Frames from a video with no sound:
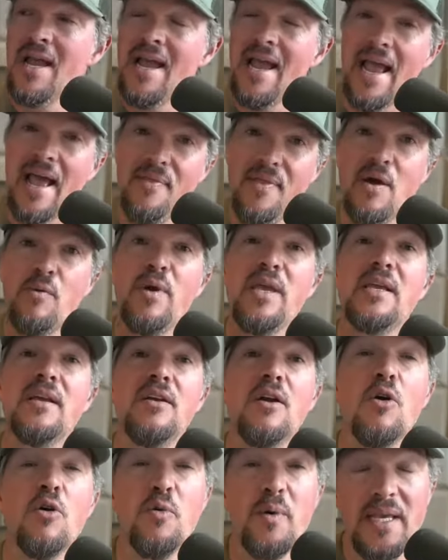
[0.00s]
and then we can
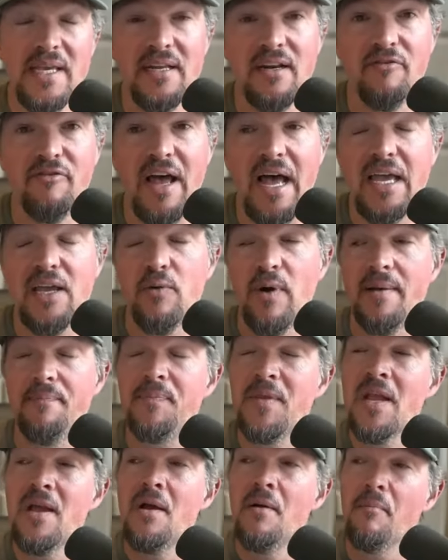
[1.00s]
go and we can evaluate.
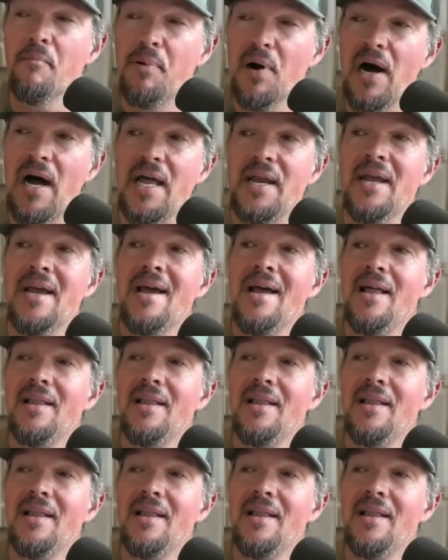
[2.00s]
But right.